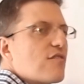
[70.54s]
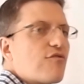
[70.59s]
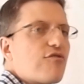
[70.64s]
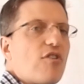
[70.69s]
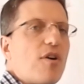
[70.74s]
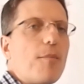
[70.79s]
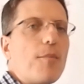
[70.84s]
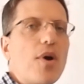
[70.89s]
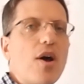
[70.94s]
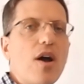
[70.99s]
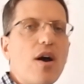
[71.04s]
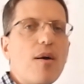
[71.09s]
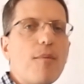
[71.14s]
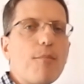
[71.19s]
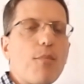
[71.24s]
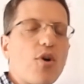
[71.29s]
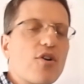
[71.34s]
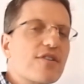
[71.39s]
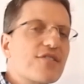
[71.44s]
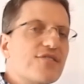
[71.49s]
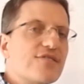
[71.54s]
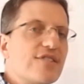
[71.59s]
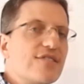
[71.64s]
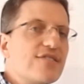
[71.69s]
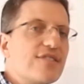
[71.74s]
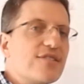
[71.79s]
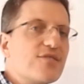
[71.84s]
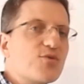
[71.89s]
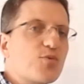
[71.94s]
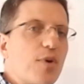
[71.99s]
from Mark
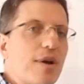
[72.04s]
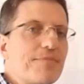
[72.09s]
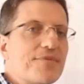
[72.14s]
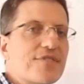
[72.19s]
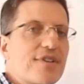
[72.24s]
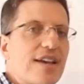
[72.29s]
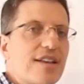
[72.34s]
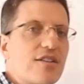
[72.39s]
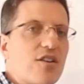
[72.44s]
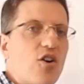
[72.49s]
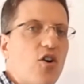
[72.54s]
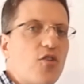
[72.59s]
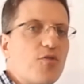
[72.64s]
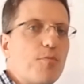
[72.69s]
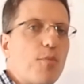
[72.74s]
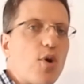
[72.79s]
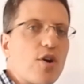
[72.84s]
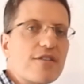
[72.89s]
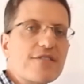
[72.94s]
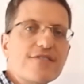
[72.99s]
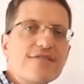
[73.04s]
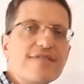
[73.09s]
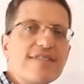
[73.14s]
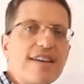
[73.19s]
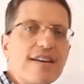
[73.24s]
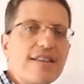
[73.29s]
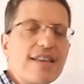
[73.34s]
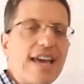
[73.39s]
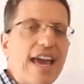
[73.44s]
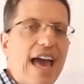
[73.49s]
Sisson's website called Mark's
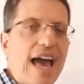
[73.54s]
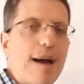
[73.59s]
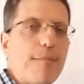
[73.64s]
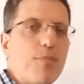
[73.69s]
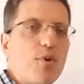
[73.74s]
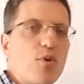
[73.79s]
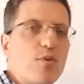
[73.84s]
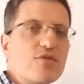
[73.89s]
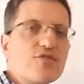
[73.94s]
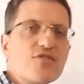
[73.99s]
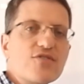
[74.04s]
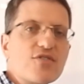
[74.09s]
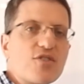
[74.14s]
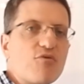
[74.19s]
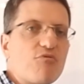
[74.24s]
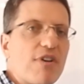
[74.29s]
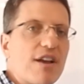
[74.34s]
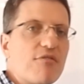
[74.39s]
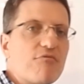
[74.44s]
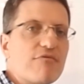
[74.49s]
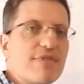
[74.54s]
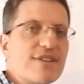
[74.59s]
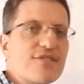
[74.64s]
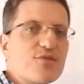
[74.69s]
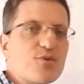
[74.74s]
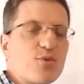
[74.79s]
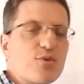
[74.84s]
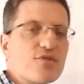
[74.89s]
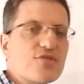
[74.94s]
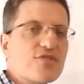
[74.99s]
Daily Apple, which is a great
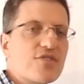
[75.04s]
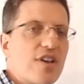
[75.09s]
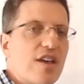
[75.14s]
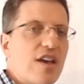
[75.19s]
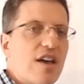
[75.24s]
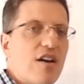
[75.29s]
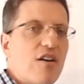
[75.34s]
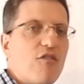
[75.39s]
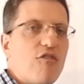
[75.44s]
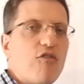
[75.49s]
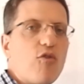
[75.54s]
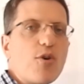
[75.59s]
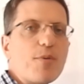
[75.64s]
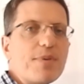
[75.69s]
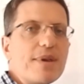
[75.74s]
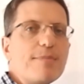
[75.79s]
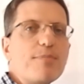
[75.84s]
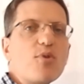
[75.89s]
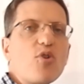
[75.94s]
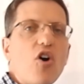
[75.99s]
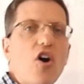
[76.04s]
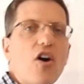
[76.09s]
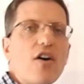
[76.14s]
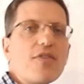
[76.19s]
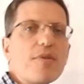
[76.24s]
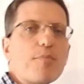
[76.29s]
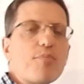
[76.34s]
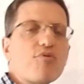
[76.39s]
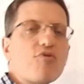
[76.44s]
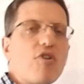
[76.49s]
resource for people on
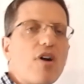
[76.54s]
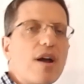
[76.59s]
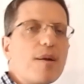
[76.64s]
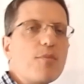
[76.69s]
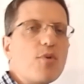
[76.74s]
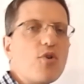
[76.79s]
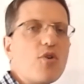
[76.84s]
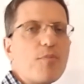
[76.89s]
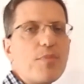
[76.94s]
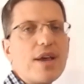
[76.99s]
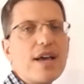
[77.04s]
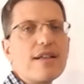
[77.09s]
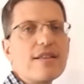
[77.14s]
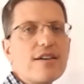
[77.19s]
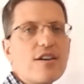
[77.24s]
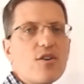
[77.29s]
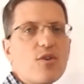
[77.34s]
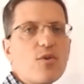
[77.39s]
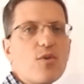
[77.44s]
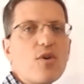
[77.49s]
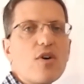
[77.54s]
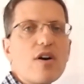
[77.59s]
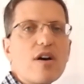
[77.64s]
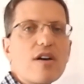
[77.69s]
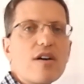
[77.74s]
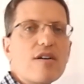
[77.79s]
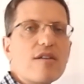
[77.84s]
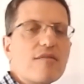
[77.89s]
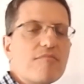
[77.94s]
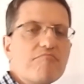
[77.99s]
the primal paleo
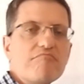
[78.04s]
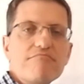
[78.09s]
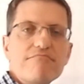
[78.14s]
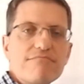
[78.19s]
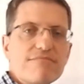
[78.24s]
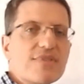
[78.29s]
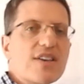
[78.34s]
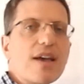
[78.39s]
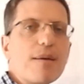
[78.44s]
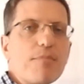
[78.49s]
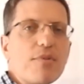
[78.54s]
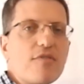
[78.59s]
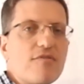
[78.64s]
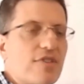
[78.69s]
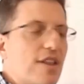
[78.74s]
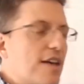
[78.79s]
type of